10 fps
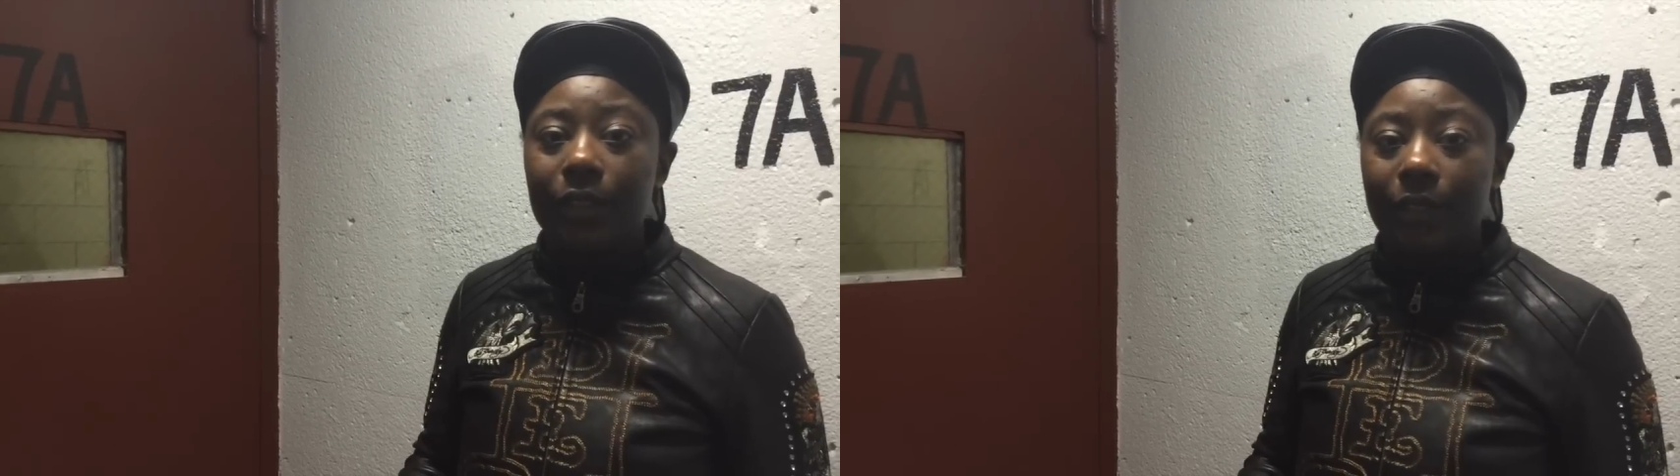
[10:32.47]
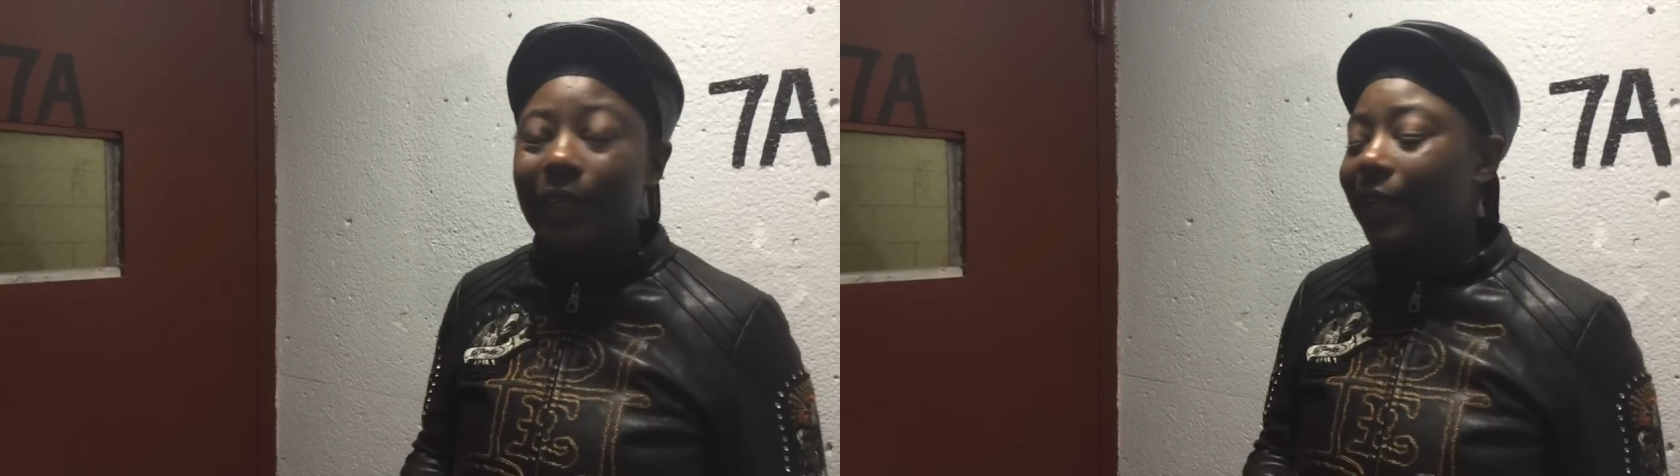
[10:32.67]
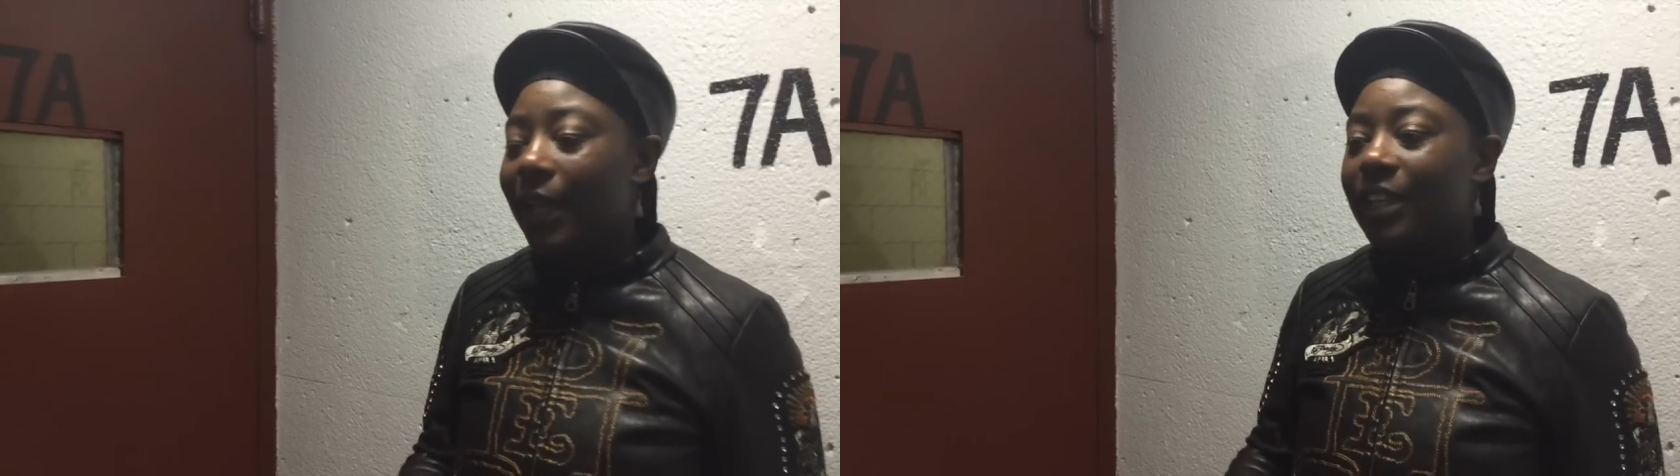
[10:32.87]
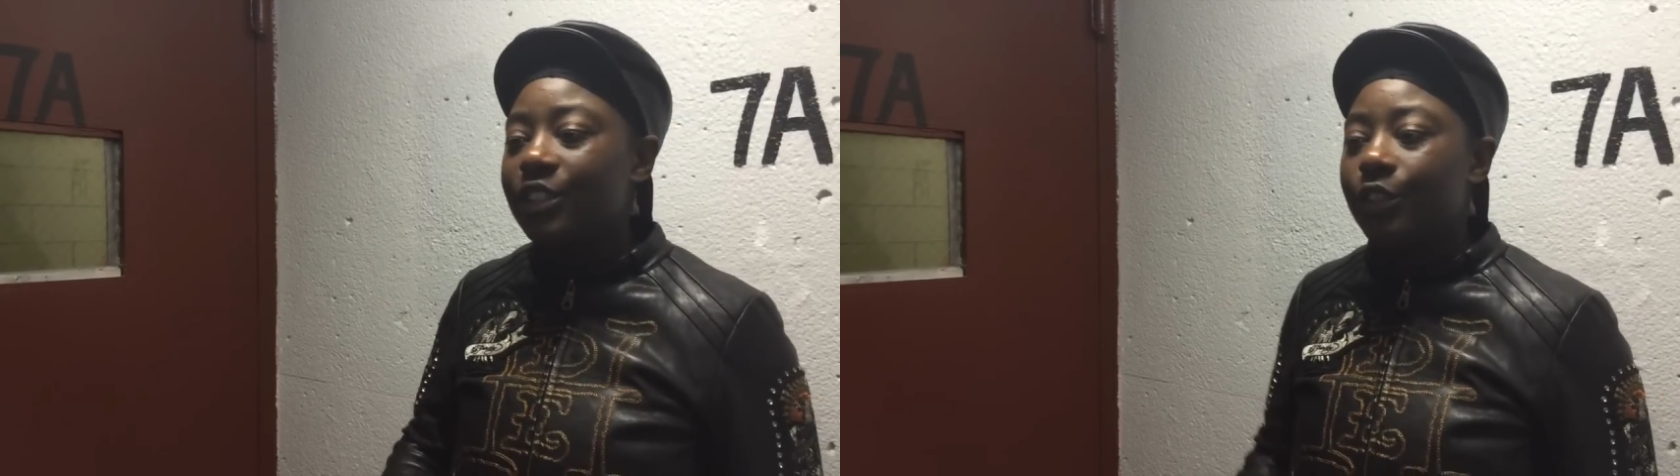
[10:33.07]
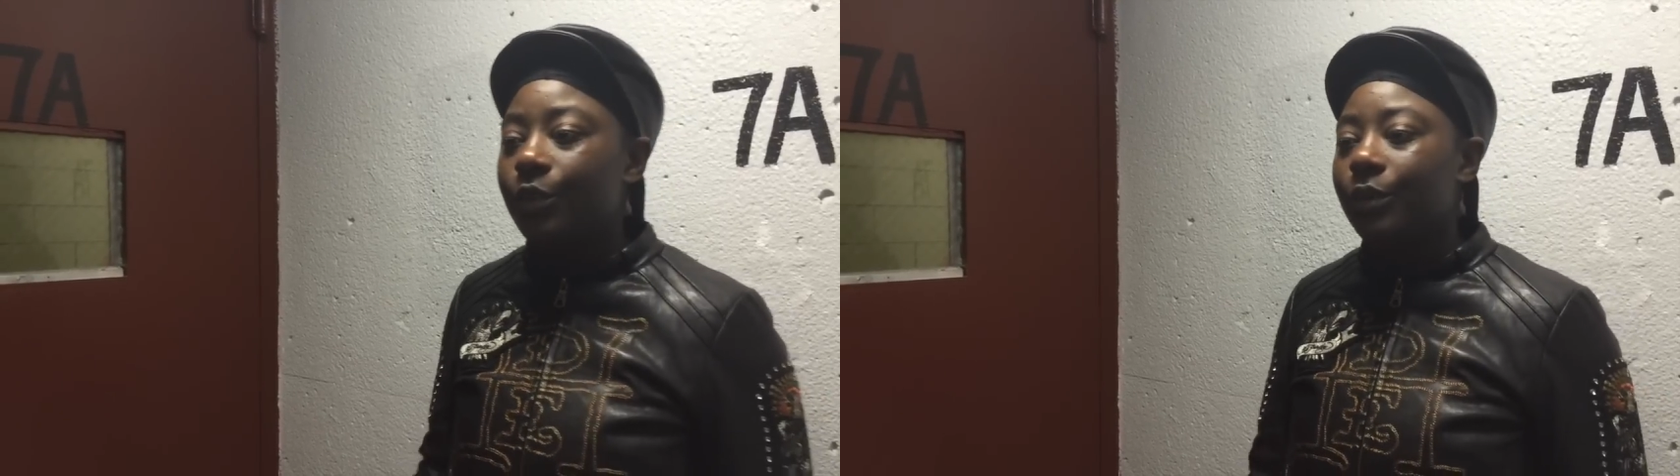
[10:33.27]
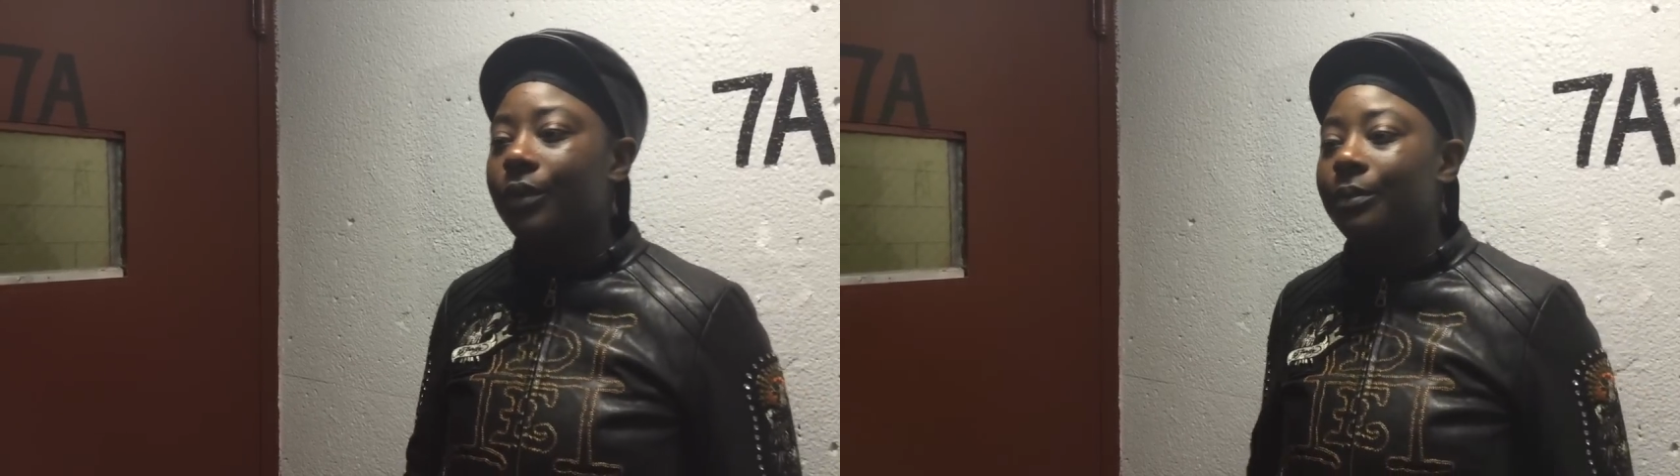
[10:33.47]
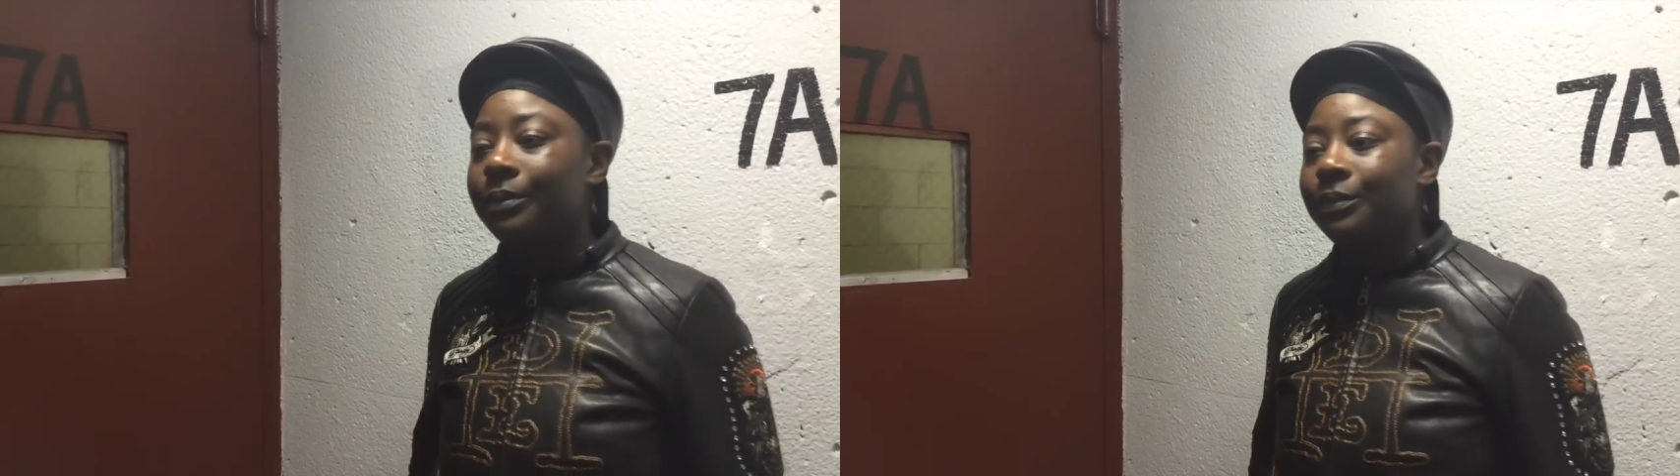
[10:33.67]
They're executing.